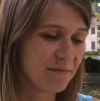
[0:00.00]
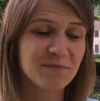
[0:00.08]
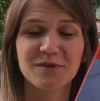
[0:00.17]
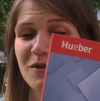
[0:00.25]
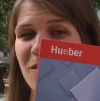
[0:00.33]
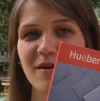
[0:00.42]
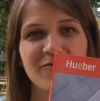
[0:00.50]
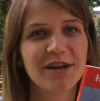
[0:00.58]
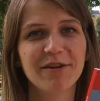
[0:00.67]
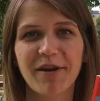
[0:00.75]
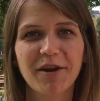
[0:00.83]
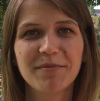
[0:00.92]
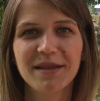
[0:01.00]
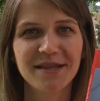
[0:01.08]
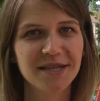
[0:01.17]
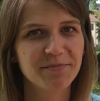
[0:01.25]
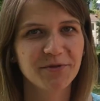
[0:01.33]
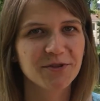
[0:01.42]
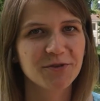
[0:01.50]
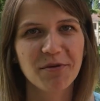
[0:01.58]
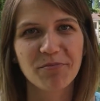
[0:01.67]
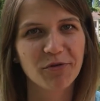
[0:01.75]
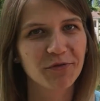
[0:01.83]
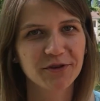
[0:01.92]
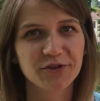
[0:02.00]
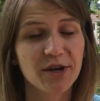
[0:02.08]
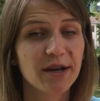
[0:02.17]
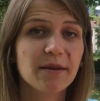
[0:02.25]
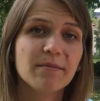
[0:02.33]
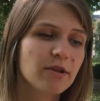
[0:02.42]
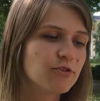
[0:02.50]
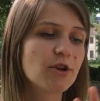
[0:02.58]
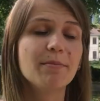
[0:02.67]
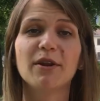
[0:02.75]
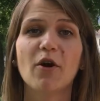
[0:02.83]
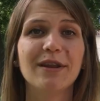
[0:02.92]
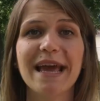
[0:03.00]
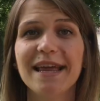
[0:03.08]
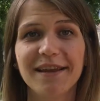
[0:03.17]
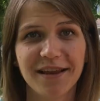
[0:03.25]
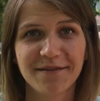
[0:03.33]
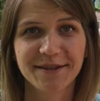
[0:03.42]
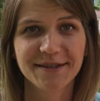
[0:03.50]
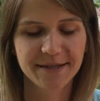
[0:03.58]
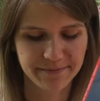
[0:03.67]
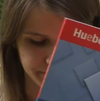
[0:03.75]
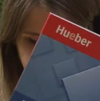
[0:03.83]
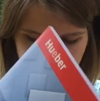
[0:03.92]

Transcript: So I really recommend these books to improve your German on any levels.